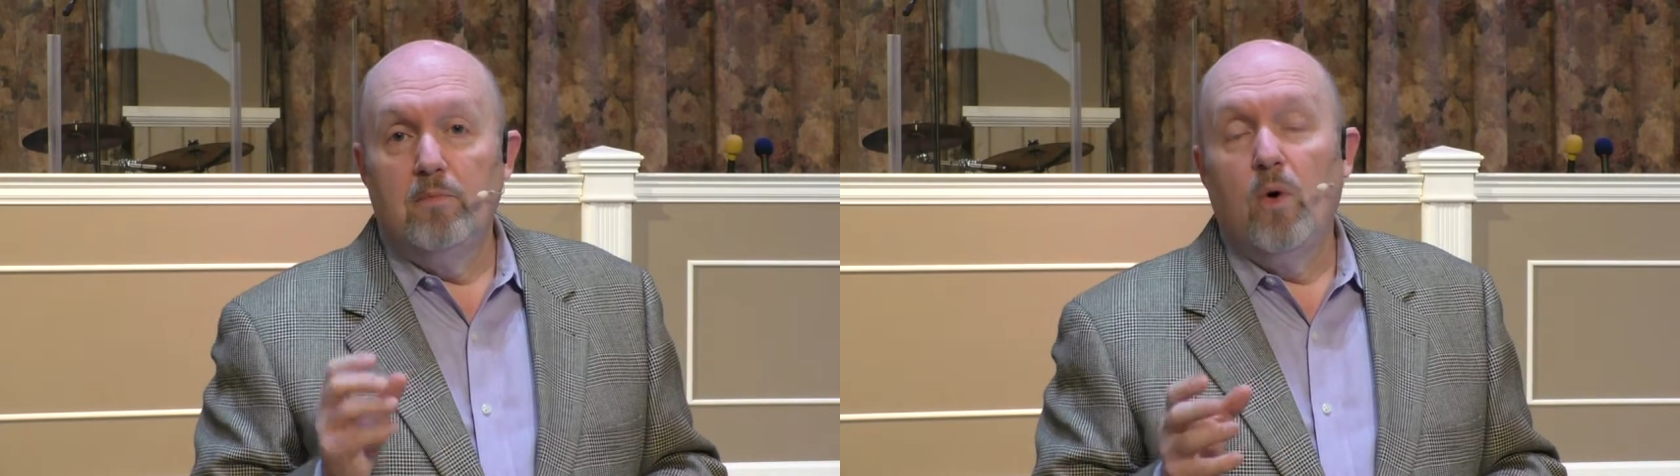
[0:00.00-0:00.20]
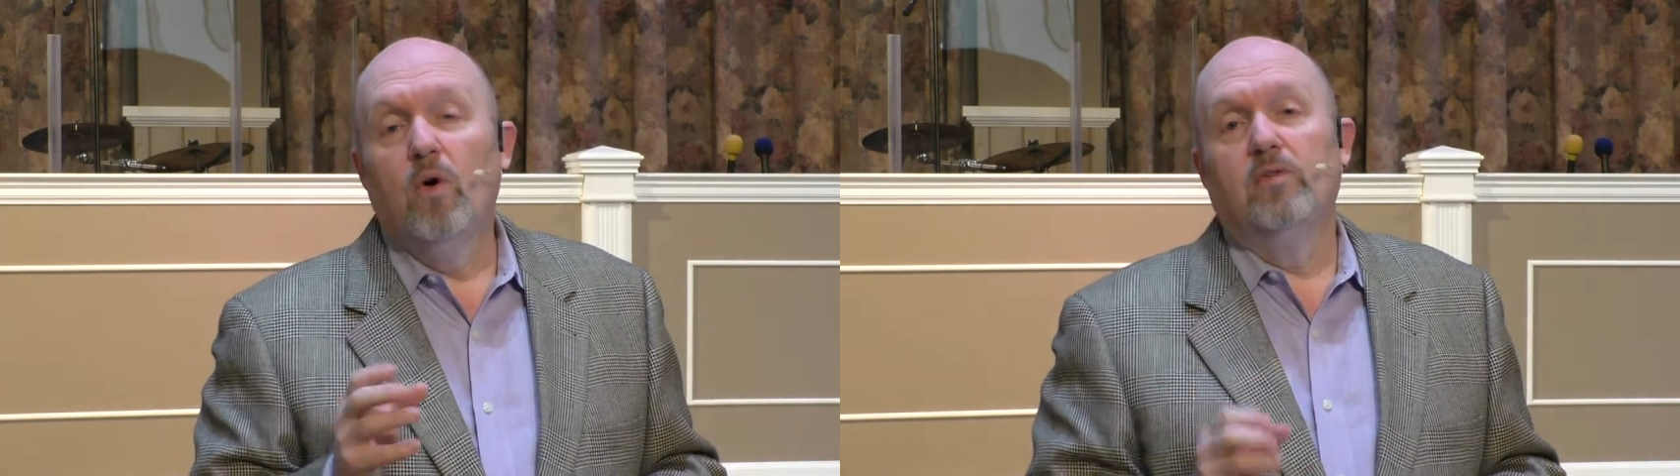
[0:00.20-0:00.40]

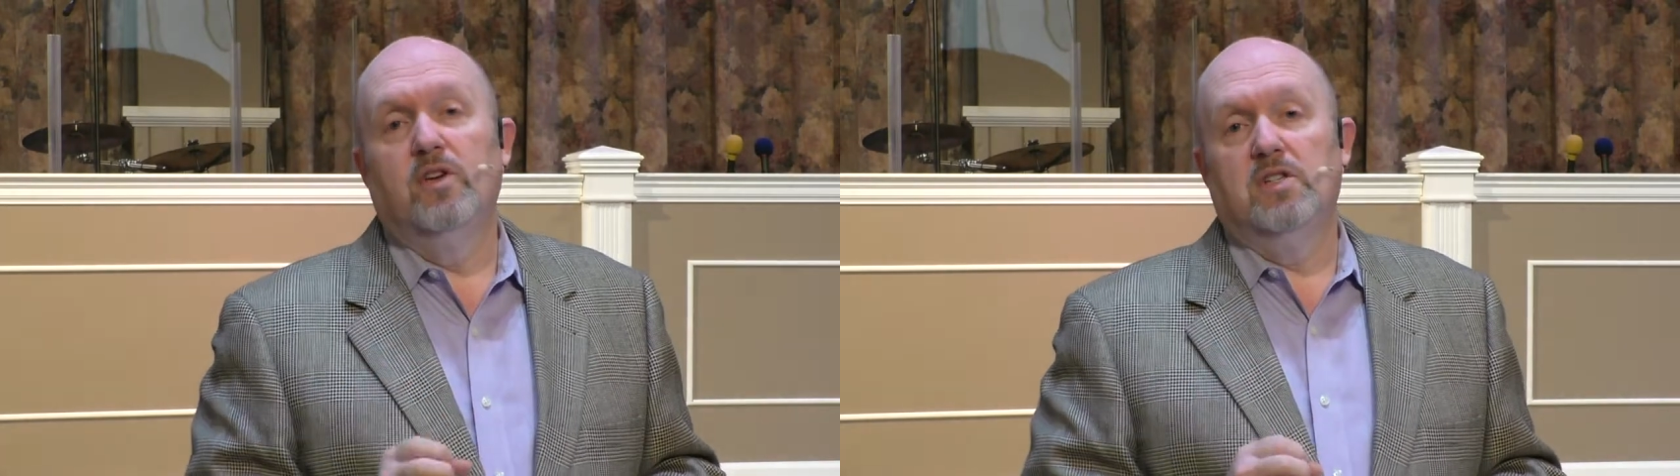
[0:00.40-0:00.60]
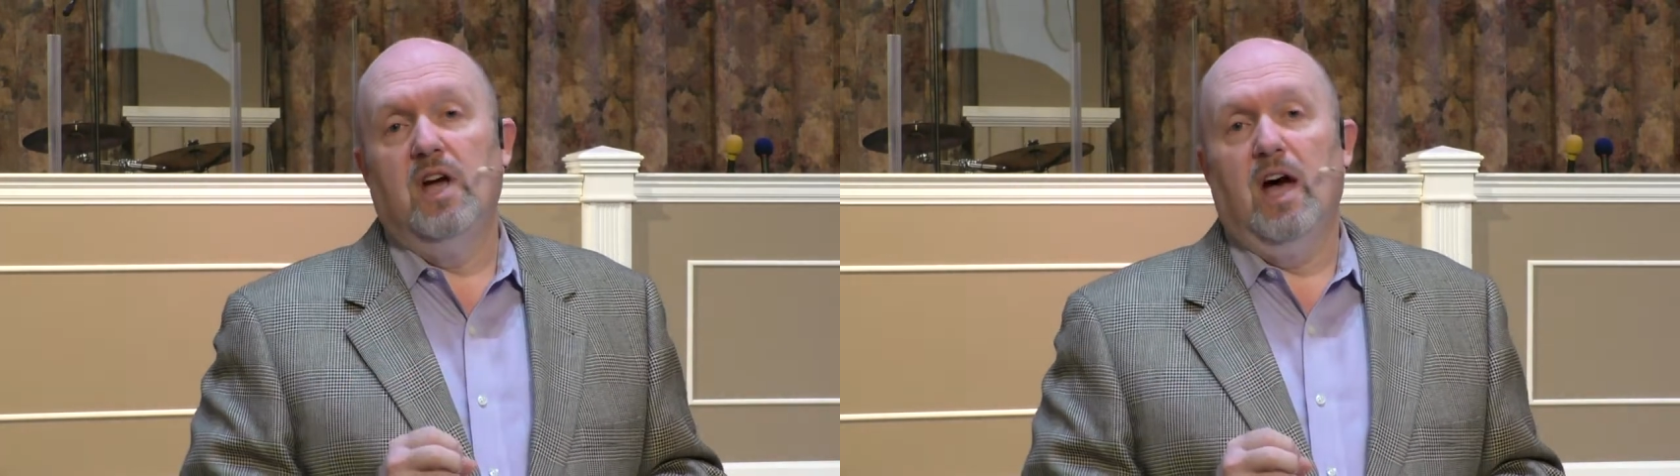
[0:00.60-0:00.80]
more of
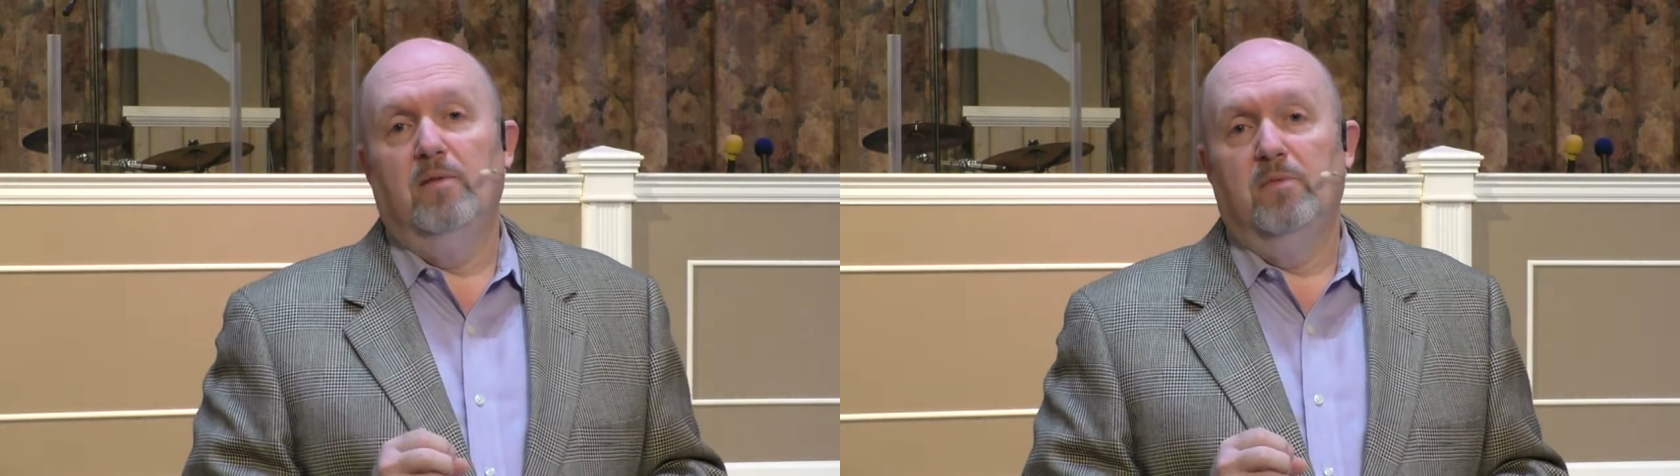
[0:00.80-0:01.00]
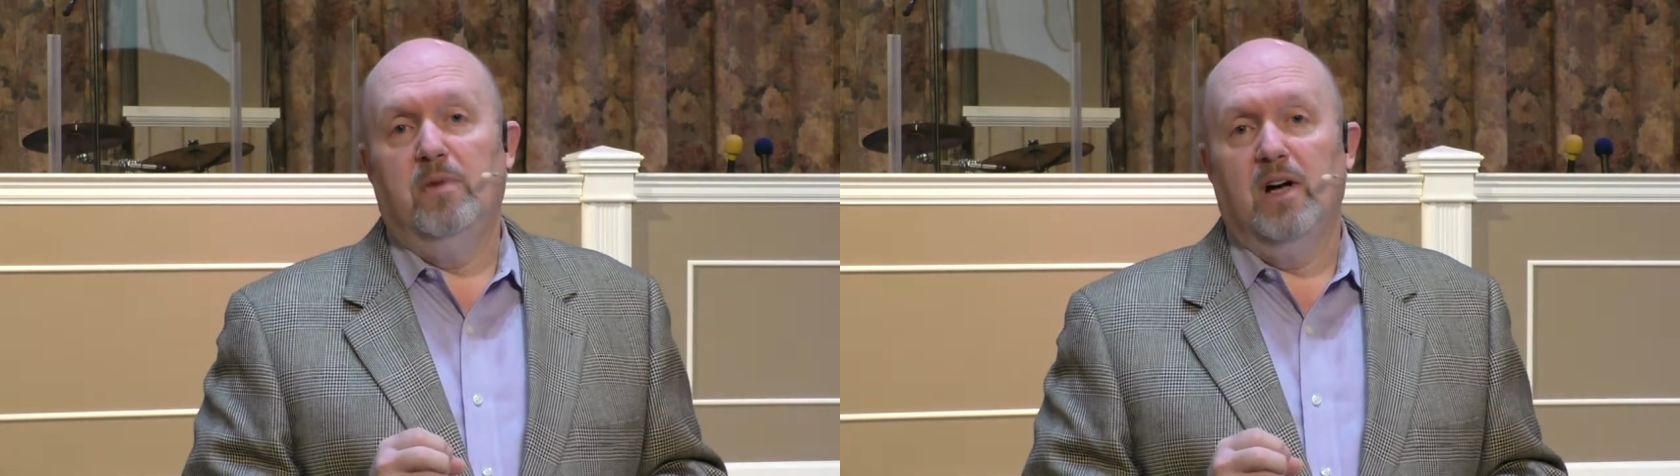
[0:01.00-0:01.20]
your
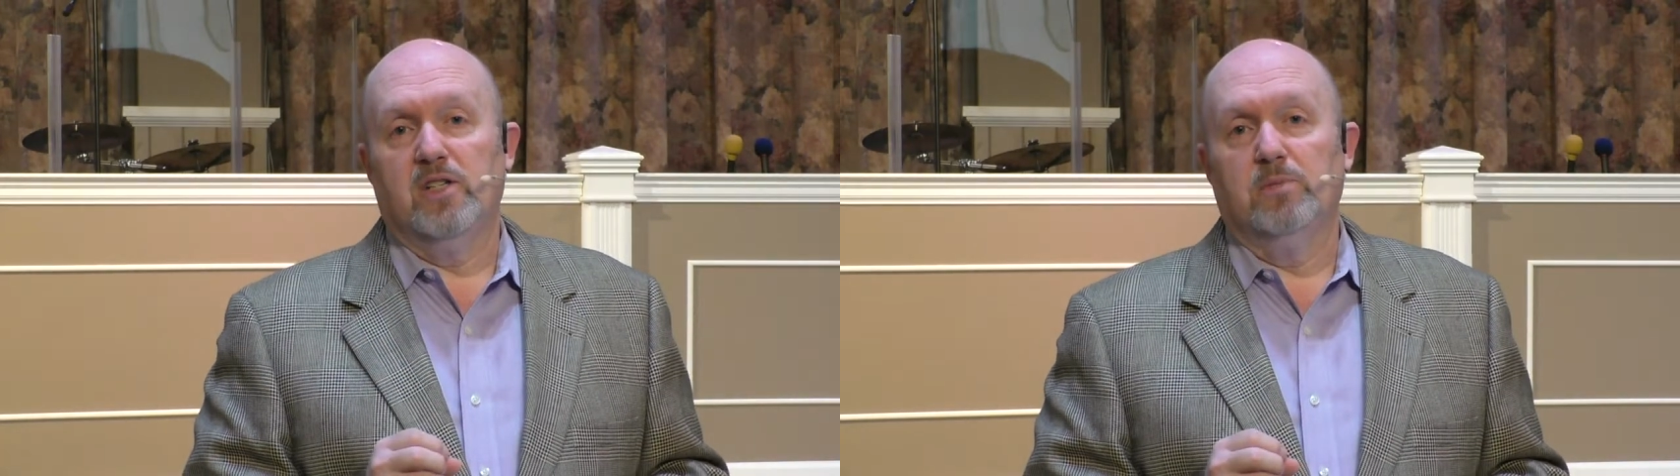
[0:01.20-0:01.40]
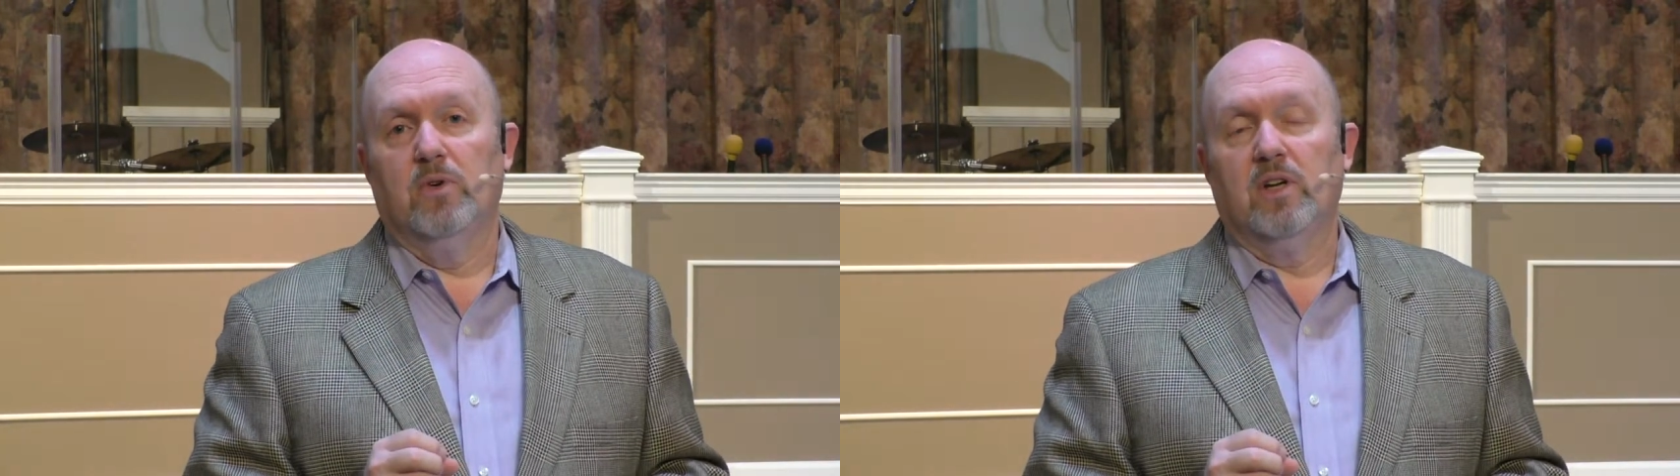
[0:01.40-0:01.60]
time if
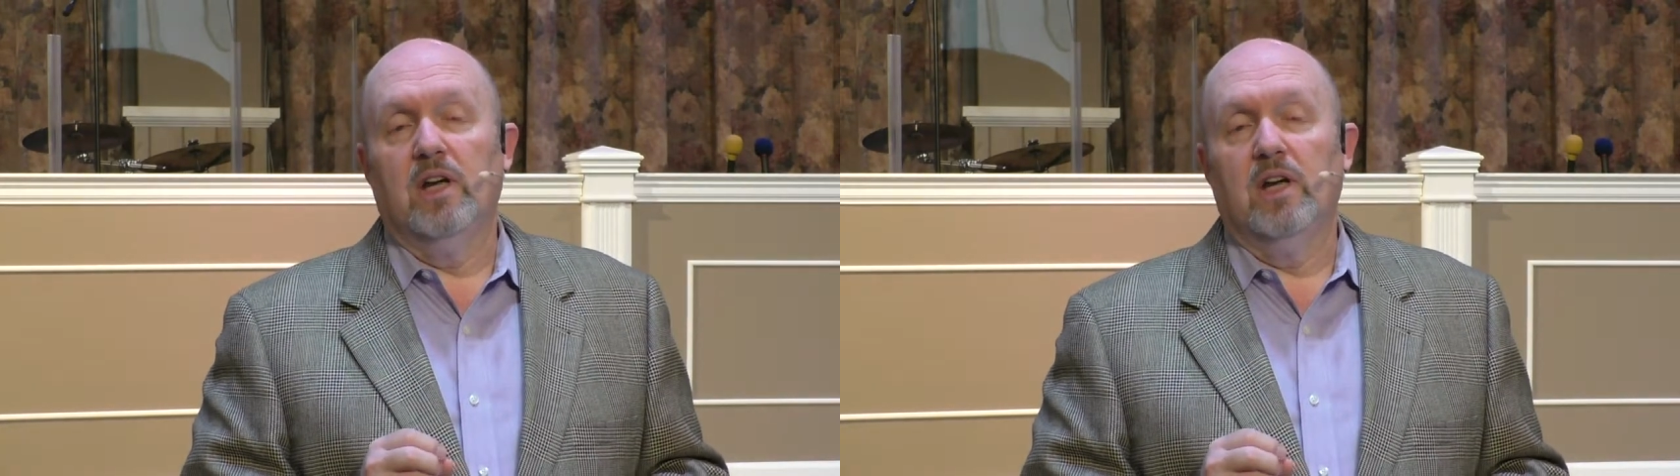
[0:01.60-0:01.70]
possible.